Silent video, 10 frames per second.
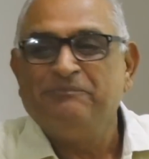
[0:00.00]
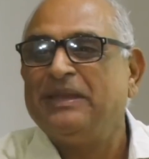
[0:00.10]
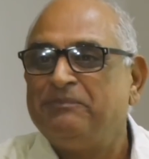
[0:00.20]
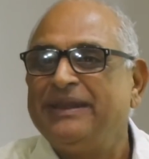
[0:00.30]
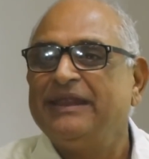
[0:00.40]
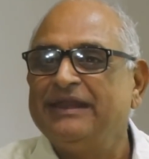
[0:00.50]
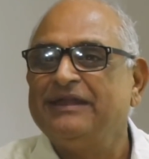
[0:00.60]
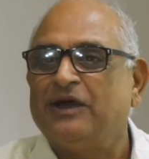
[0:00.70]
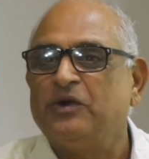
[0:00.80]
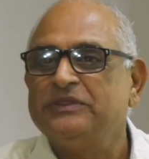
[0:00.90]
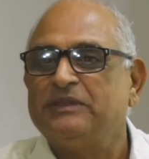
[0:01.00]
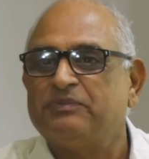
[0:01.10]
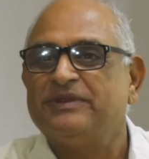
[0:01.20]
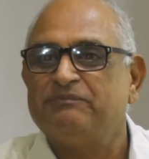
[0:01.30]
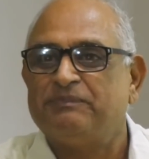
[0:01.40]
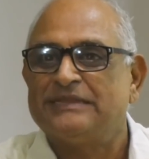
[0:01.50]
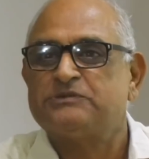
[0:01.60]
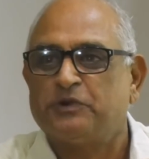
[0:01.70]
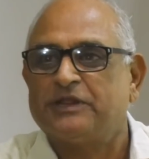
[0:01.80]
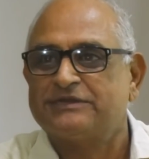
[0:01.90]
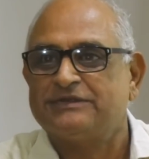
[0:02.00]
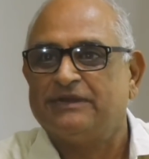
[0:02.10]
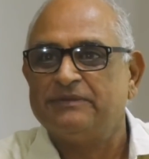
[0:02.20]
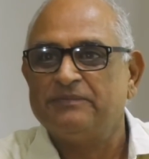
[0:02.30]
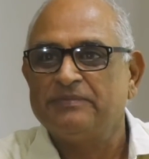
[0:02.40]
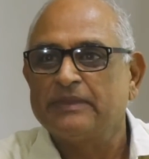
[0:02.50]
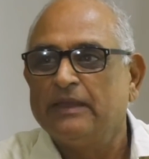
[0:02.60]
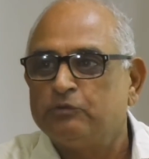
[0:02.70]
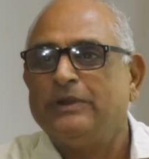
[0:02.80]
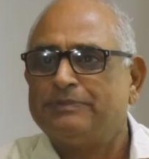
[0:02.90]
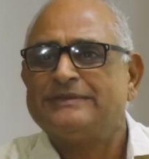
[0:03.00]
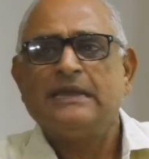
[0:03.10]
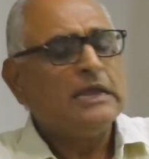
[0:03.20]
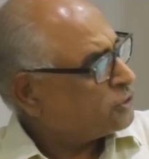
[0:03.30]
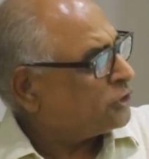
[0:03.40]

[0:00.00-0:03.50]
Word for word: by bringing down the pulse production to eight percent.